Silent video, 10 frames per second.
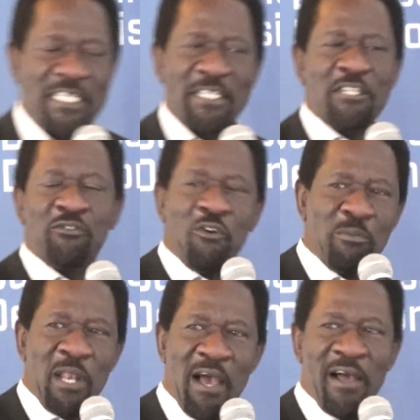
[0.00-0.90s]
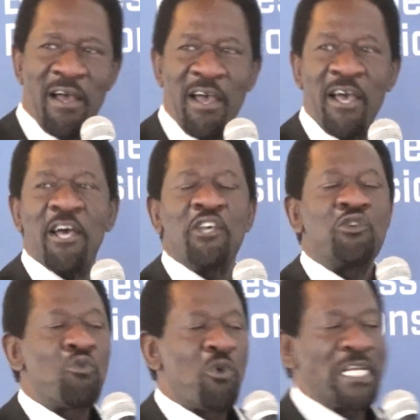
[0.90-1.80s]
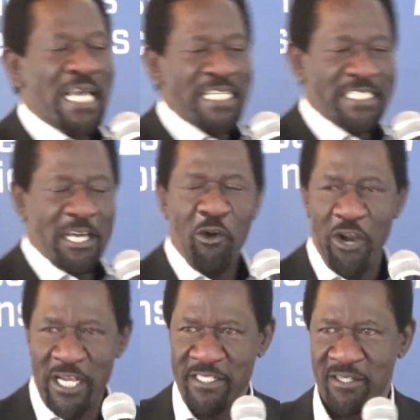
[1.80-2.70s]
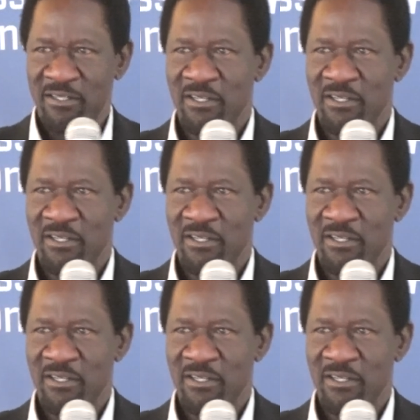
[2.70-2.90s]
in this formula, you will get the correct